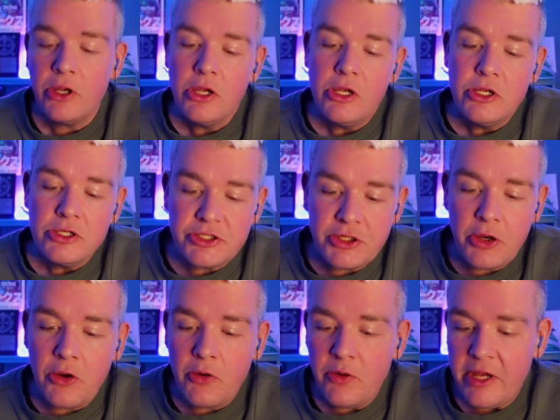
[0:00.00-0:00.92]

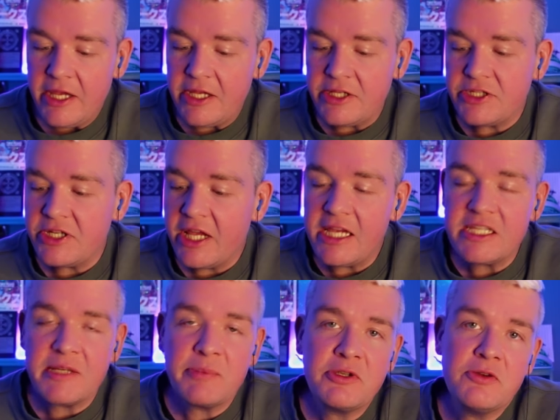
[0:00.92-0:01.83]
So in today's
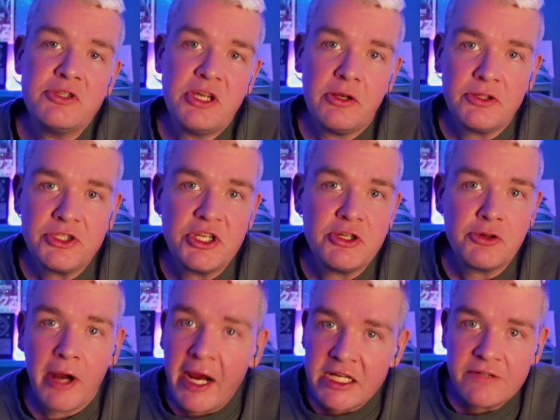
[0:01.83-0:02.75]
episode, TLC
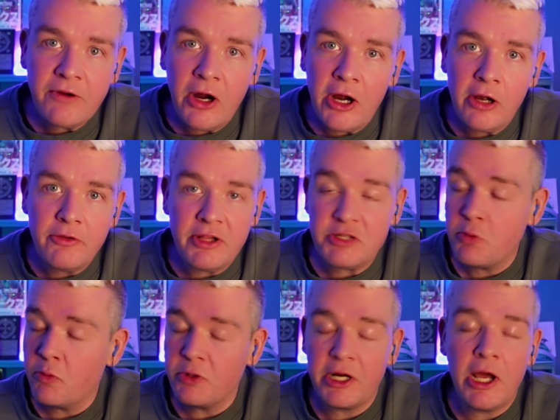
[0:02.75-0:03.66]
Trashfire, that's what
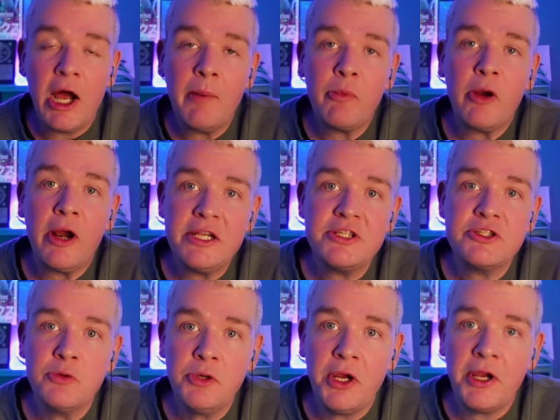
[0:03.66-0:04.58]
we're going to hop right into.
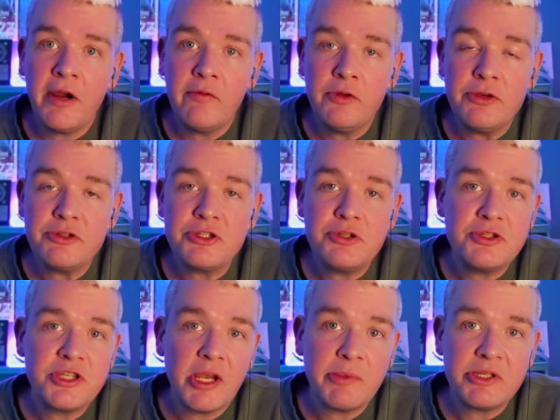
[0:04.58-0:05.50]
We're going to cover those two
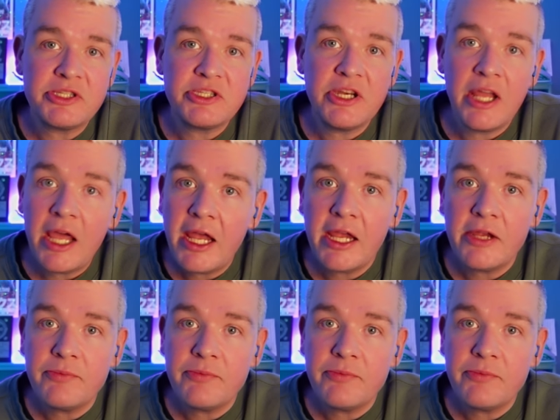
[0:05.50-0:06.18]
segments today.